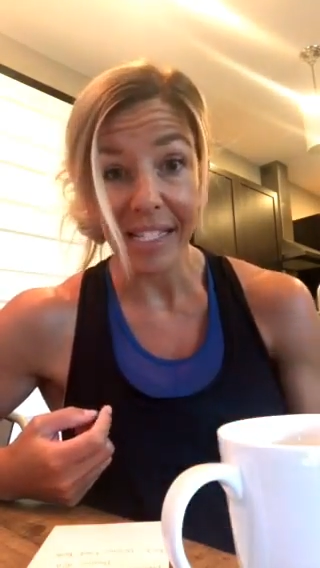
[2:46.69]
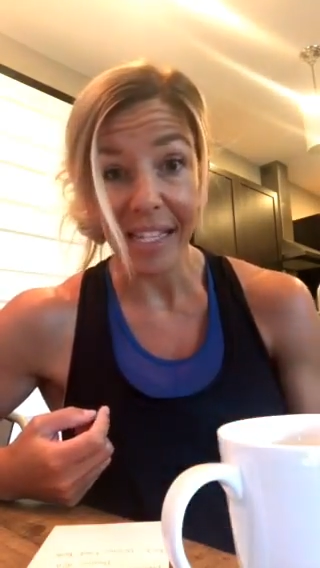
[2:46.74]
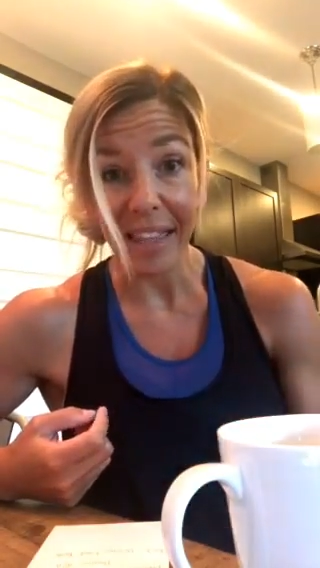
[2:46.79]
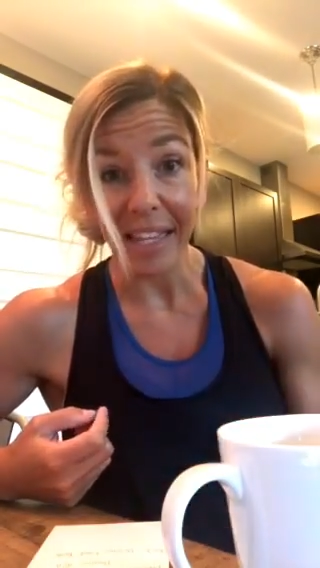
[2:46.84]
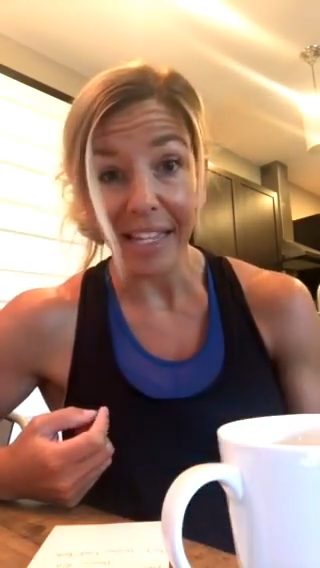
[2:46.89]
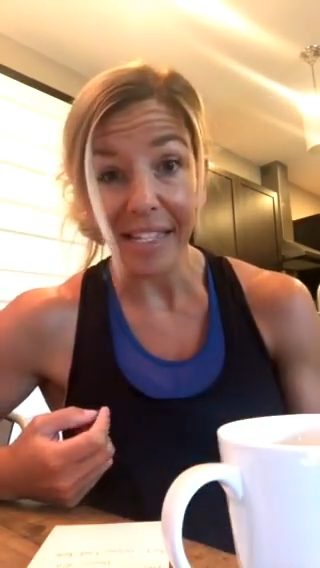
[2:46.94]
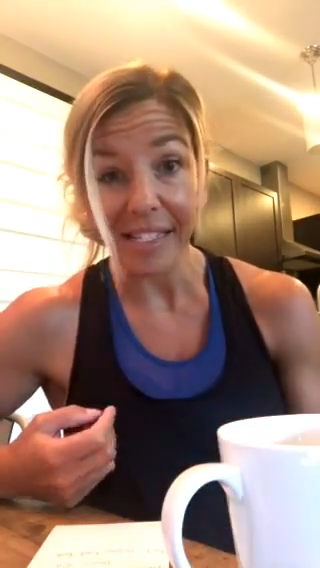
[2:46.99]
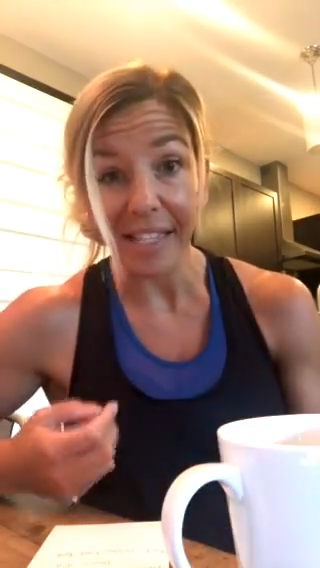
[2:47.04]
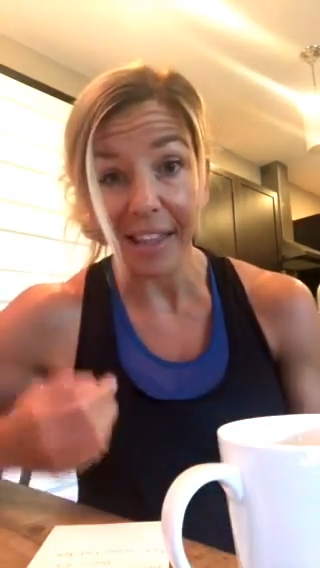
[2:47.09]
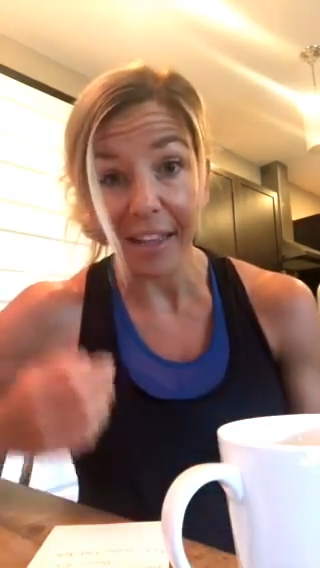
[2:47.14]
to
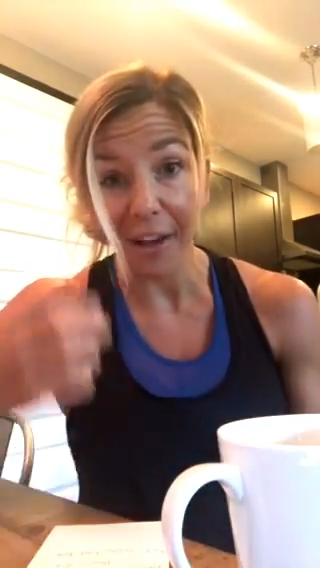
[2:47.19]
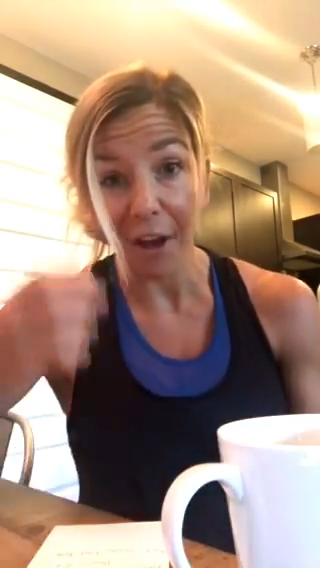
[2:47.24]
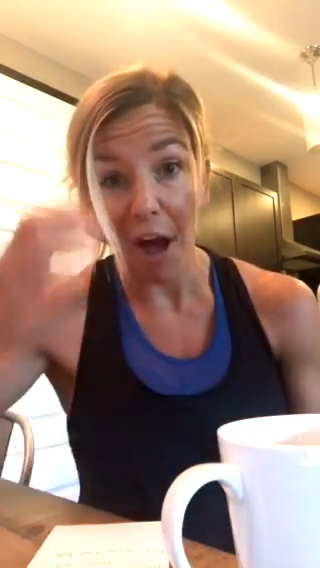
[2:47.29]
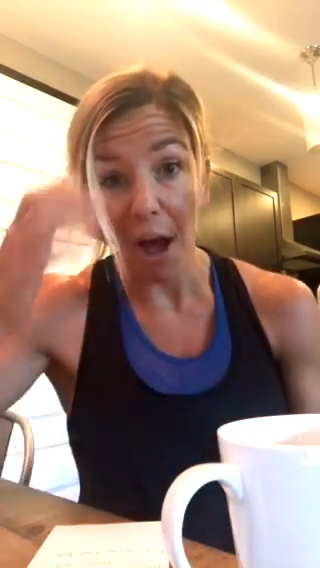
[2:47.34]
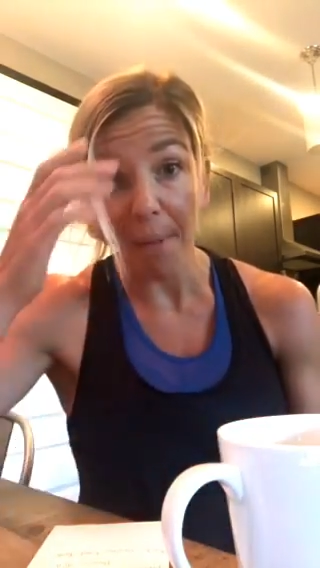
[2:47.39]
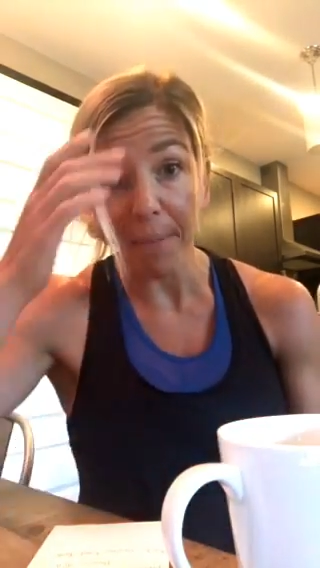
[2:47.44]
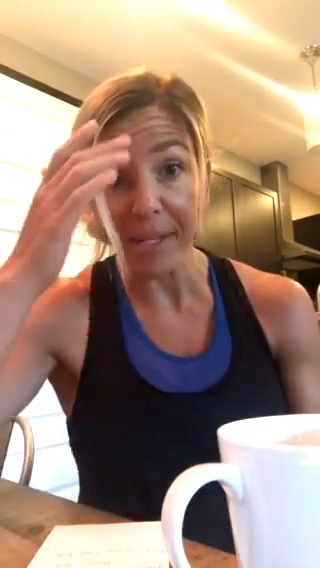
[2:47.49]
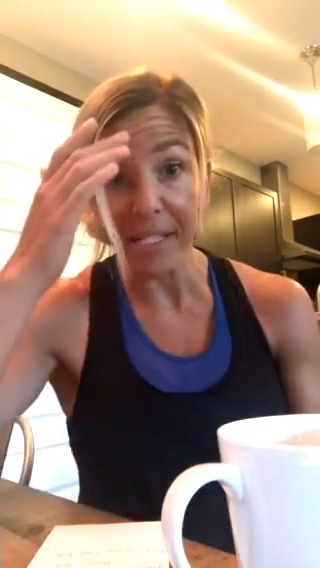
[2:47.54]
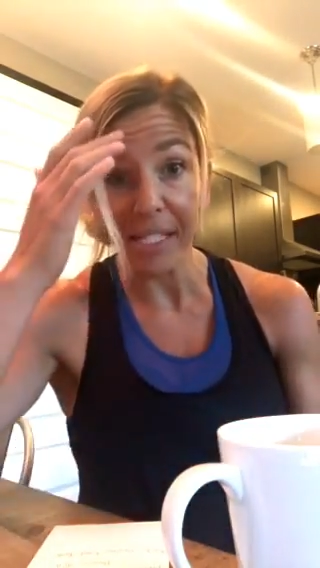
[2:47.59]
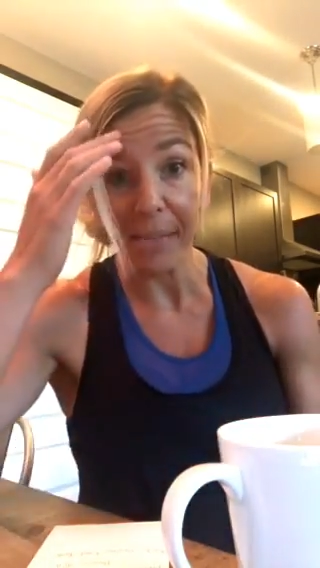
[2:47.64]
these in the
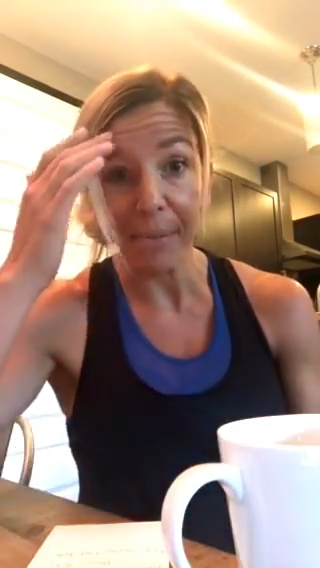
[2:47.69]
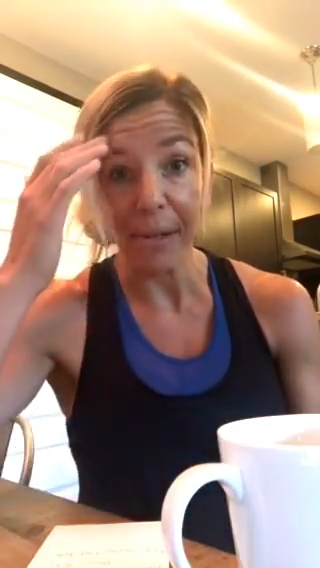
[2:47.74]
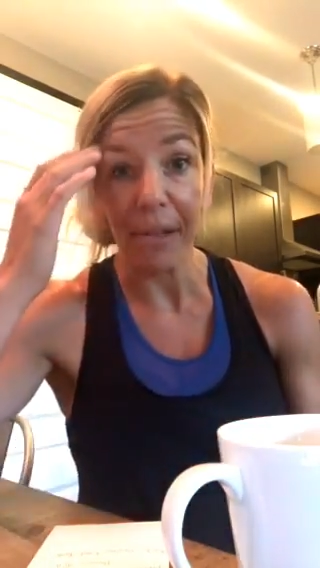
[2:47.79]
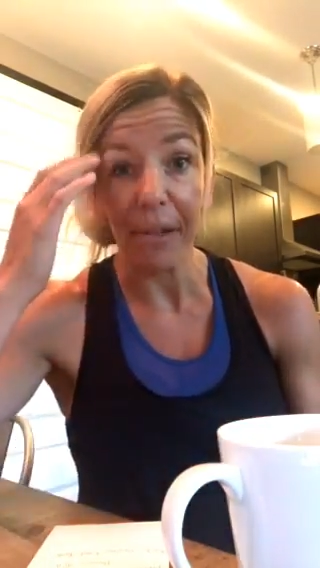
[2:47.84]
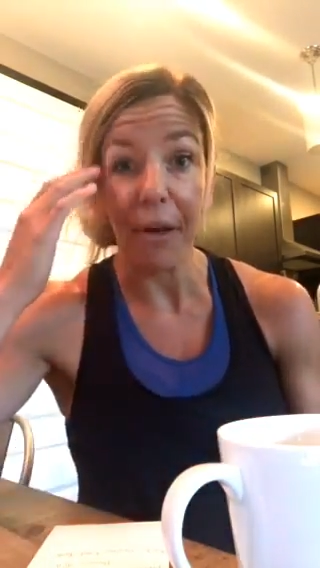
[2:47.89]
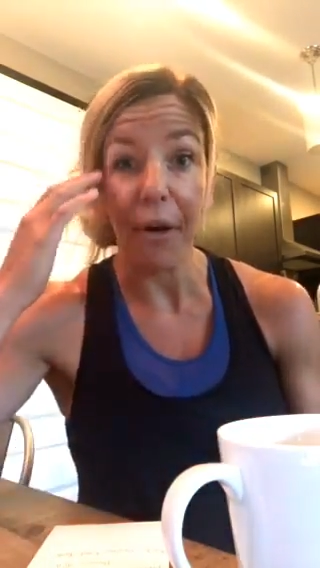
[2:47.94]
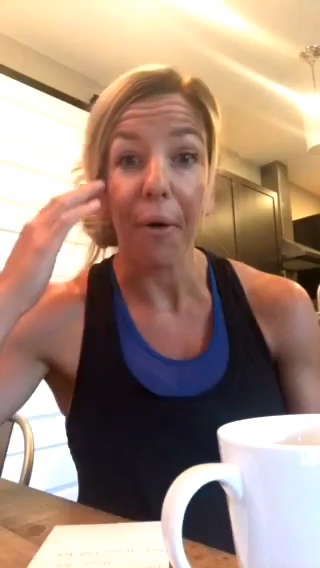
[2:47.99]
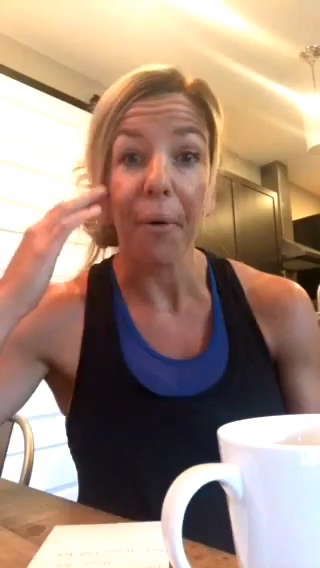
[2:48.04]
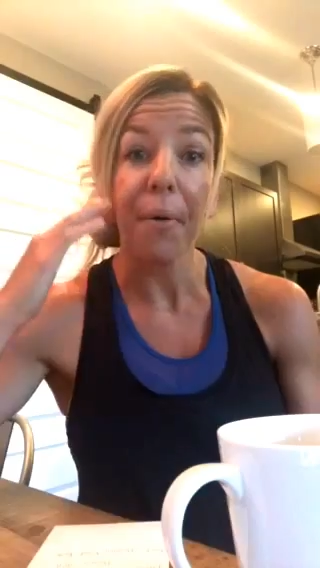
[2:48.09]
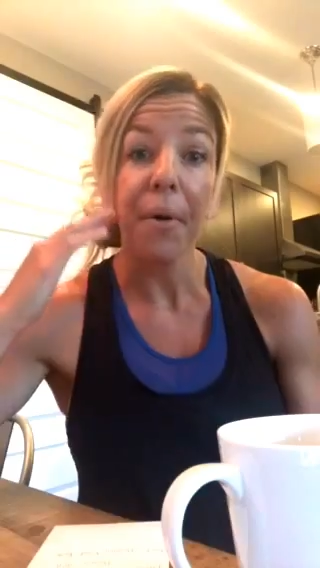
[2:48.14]
comments
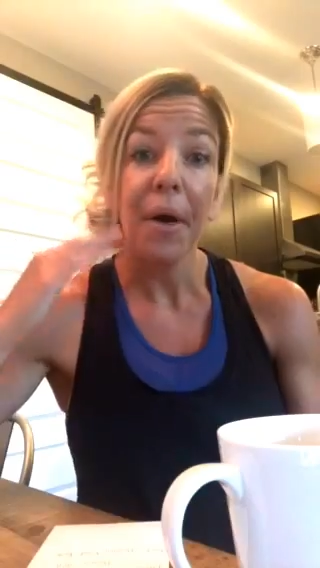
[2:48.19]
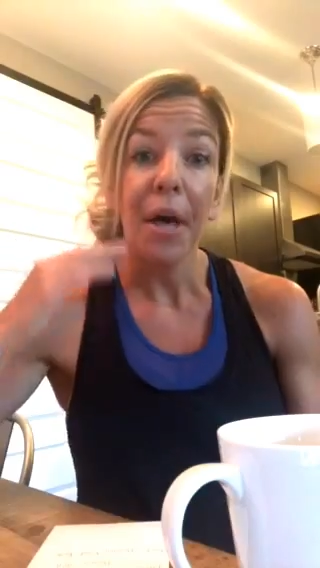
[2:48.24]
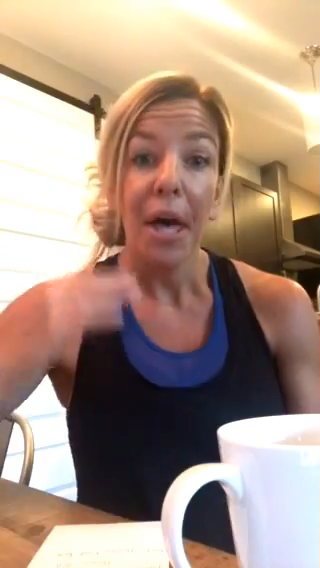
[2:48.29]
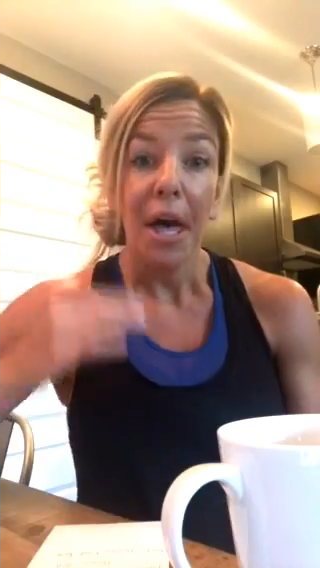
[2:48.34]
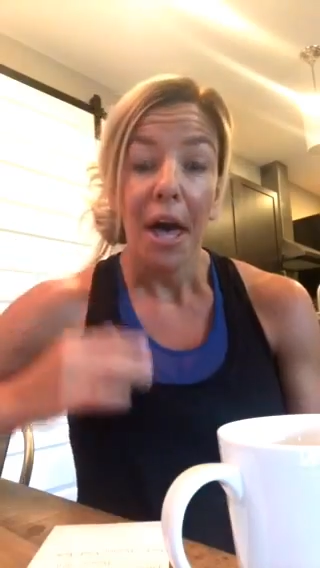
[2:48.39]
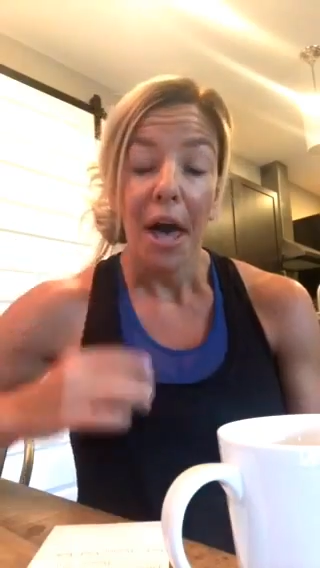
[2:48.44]
below.